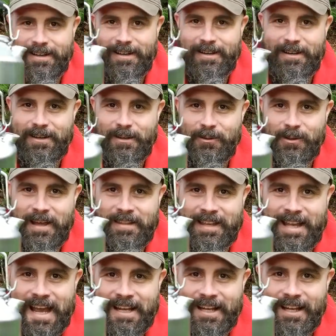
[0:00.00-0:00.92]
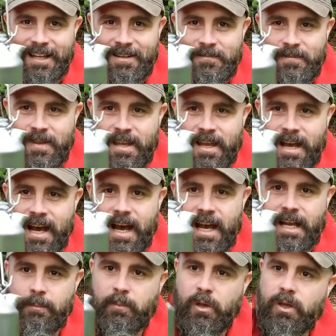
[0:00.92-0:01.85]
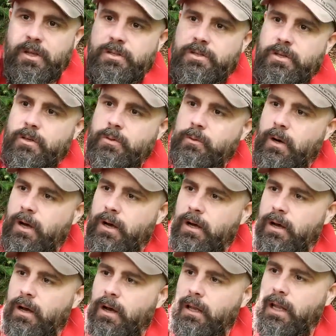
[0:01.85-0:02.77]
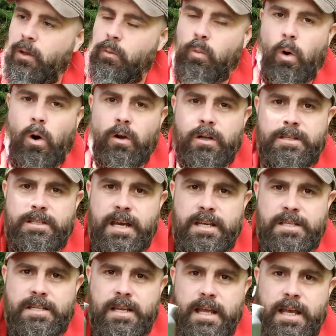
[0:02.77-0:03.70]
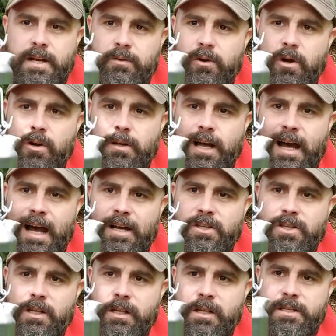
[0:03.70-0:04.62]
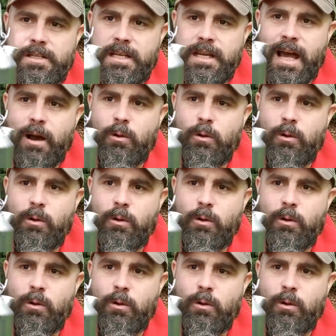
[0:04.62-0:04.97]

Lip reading: You'll get the kettle, and I'm gonna do a little water test later on actually to see how